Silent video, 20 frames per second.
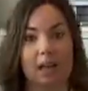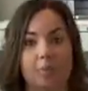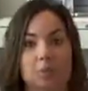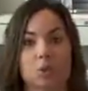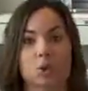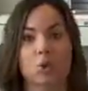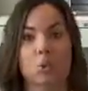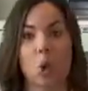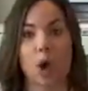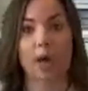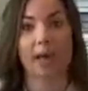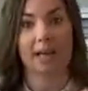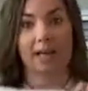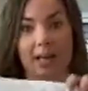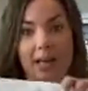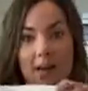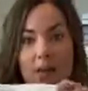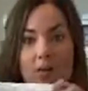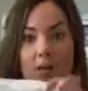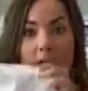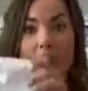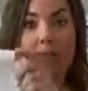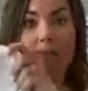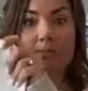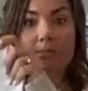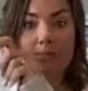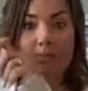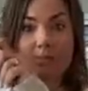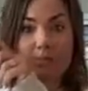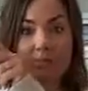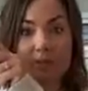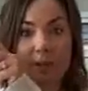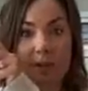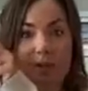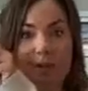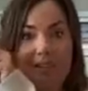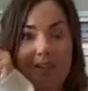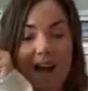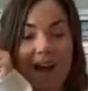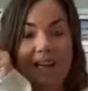I'm squatting now, it
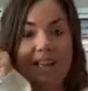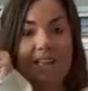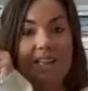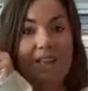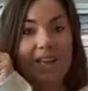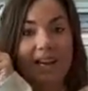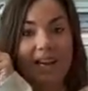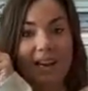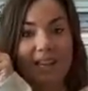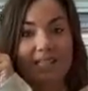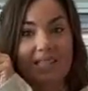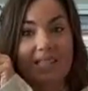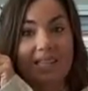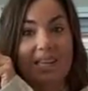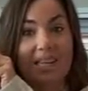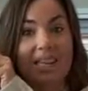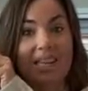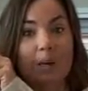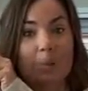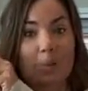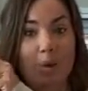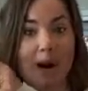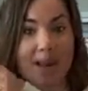was not until I got to the heat